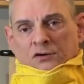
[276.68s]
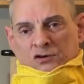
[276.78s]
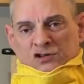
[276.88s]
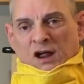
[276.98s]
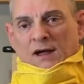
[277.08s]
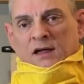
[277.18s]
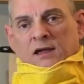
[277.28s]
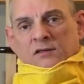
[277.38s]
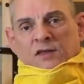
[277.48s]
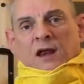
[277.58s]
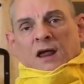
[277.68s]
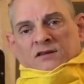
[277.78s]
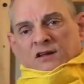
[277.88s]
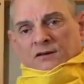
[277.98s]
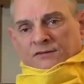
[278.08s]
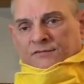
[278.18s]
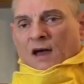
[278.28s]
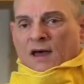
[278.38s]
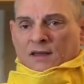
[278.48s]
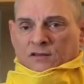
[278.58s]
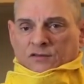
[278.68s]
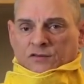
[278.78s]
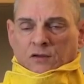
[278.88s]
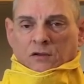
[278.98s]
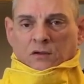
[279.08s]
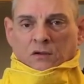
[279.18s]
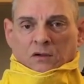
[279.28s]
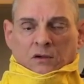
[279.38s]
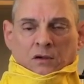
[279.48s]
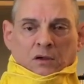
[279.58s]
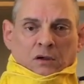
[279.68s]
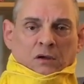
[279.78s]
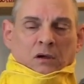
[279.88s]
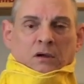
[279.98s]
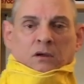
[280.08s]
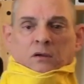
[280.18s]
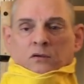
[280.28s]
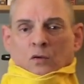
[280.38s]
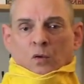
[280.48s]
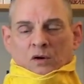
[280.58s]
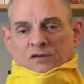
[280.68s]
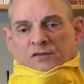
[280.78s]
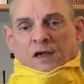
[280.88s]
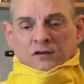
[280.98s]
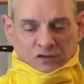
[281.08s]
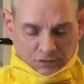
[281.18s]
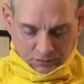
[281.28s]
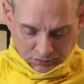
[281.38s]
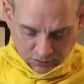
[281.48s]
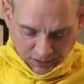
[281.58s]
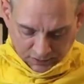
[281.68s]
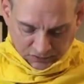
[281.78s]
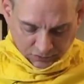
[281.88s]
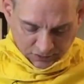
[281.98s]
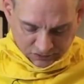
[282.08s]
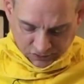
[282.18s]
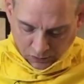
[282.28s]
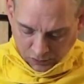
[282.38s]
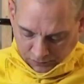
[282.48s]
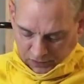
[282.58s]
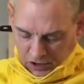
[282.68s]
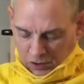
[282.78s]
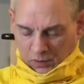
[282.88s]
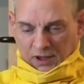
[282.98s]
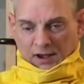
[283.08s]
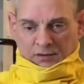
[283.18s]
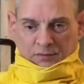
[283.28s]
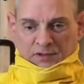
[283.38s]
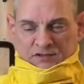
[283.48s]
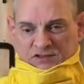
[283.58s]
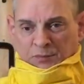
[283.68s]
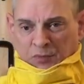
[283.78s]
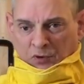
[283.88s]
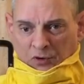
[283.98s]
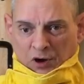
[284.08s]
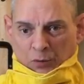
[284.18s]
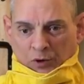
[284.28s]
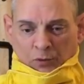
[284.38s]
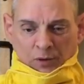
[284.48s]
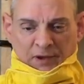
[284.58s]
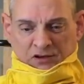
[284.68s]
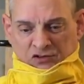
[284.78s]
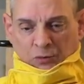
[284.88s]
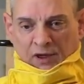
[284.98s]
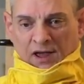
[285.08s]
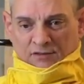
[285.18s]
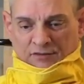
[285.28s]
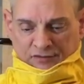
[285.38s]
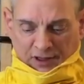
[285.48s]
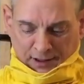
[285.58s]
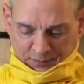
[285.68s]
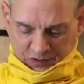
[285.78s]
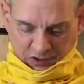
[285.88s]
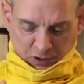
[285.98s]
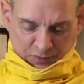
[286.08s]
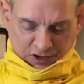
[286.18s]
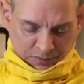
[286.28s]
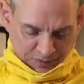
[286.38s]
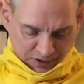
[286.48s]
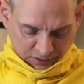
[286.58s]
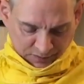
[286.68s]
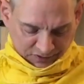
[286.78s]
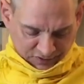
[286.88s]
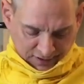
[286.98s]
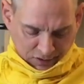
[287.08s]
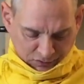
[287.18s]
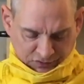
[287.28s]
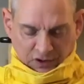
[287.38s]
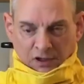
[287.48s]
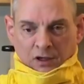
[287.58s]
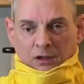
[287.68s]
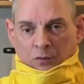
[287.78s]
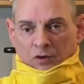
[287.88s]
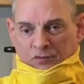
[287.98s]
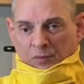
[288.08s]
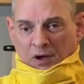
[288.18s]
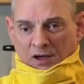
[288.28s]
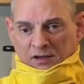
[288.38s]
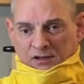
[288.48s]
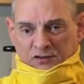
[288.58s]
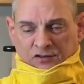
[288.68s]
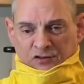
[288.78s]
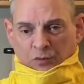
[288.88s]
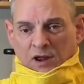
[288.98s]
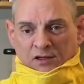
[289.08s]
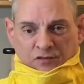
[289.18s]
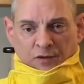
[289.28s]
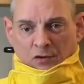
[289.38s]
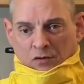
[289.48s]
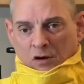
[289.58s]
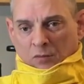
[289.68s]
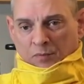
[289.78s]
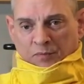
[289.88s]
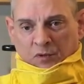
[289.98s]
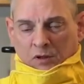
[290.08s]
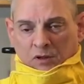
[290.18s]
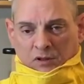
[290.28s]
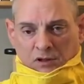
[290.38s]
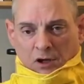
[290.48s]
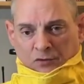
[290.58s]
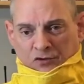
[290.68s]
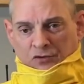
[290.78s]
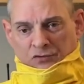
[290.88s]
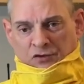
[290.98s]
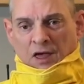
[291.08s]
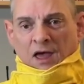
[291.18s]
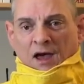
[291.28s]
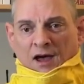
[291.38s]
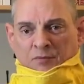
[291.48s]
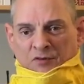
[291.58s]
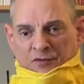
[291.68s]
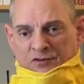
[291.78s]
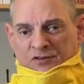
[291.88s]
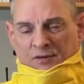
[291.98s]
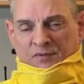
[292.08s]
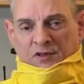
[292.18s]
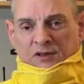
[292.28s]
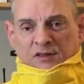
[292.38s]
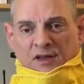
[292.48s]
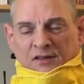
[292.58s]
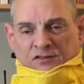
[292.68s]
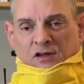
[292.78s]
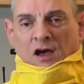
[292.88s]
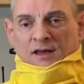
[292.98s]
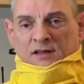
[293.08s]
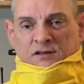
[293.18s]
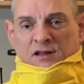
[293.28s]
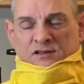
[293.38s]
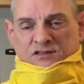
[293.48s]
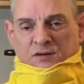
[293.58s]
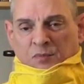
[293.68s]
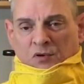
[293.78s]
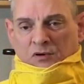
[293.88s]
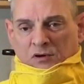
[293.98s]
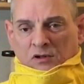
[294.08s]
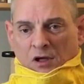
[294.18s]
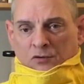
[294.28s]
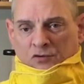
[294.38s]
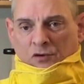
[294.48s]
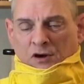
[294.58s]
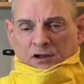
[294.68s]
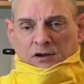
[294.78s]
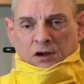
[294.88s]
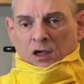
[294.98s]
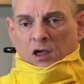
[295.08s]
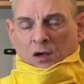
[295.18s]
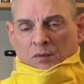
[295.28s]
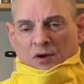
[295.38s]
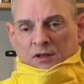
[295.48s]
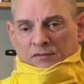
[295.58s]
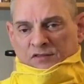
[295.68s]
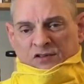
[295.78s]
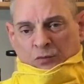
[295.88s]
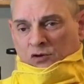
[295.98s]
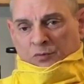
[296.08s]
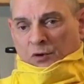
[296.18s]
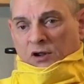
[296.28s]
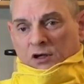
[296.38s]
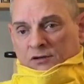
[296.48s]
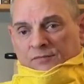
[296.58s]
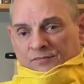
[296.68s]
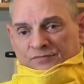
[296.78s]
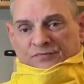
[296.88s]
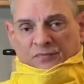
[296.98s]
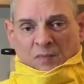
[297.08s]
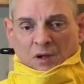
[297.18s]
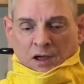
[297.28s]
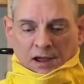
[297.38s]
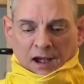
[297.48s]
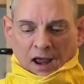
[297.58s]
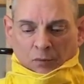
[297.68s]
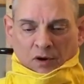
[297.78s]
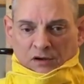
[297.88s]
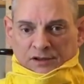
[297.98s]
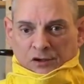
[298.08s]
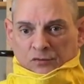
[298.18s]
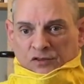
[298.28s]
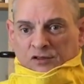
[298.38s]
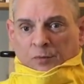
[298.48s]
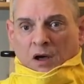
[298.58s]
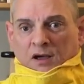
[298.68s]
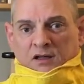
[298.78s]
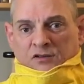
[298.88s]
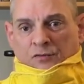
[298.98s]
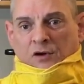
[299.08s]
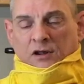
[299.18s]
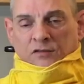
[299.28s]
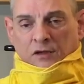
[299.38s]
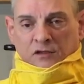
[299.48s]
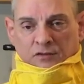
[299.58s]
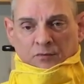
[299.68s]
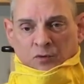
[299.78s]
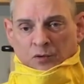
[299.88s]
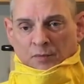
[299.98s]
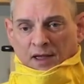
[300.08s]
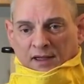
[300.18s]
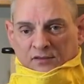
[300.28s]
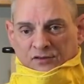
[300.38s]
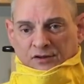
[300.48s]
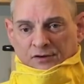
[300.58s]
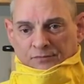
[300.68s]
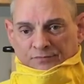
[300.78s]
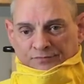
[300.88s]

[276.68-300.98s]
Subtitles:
jacket that identifies your organization. Okay, so let's go over. We got a zipper. We want to make sure we have a flap to help keep elements out. Want some pockets. This one has Velcro closures. I prefer something that's got a zipper closure on it, but this works pretty good. and I rarely use these pockets for anything except to put my hands in.